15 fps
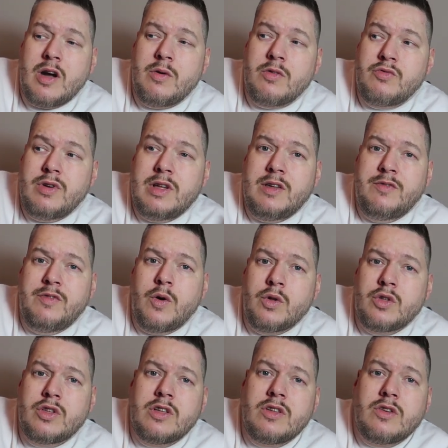I was really
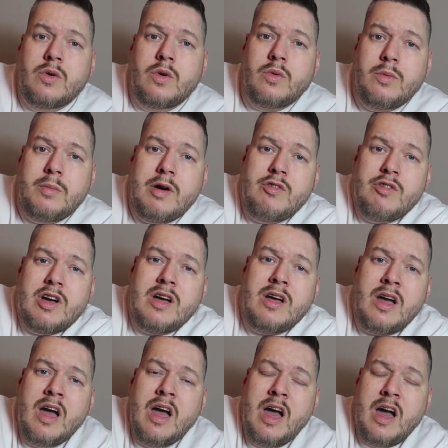fortunate to go to
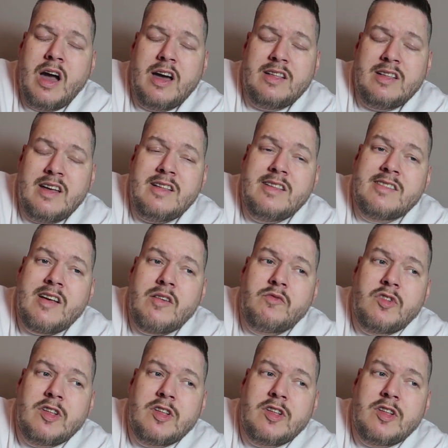America, and in San